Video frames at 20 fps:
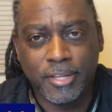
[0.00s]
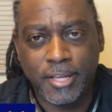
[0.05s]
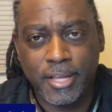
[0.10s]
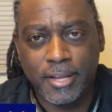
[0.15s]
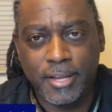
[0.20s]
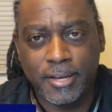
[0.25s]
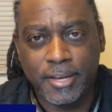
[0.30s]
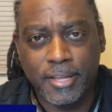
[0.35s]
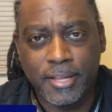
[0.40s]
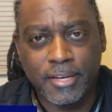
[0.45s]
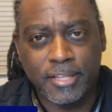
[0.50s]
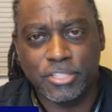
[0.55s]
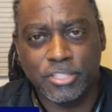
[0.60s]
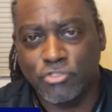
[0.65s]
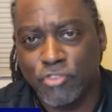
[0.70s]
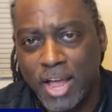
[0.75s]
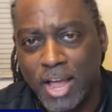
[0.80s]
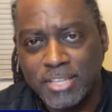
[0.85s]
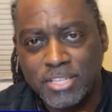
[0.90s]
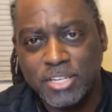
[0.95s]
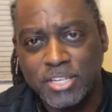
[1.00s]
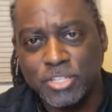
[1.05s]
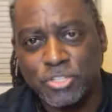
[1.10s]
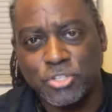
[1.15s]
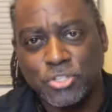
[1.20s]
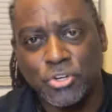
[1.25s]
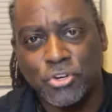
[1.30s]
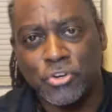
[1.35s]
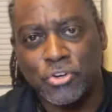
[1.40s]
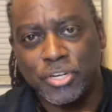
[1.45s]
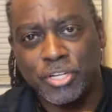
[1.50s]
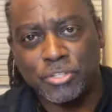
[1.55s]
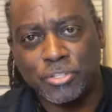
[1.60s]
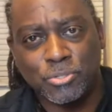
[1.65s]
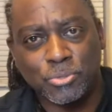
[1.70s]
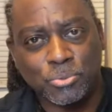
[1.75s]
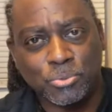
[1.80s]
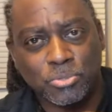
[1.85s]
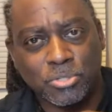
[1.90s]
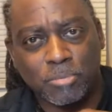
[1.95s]
and then the scratchiness turned
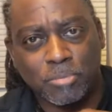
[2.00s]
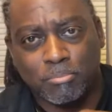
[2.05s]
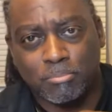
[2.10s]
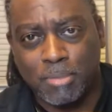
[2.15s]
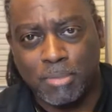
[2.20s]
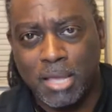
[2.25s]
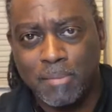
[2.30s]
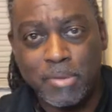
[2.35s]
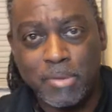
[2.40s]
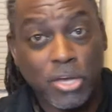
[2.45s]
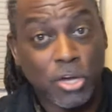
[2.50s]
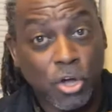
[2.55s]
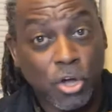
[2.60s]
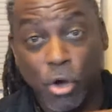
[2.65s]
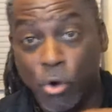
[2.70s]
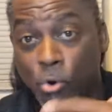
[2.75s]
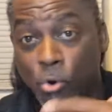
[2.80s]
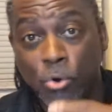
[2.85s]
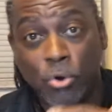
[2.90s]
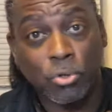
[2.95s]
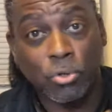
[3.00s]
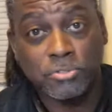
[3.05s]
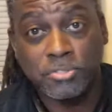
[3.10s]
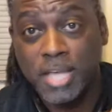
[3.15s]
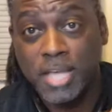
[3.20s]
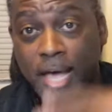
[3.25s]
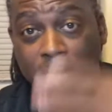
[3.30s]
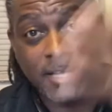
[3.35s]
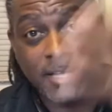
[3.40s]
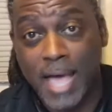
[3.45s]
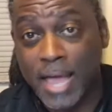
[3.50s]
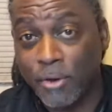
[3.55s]
into maybe a cold or something.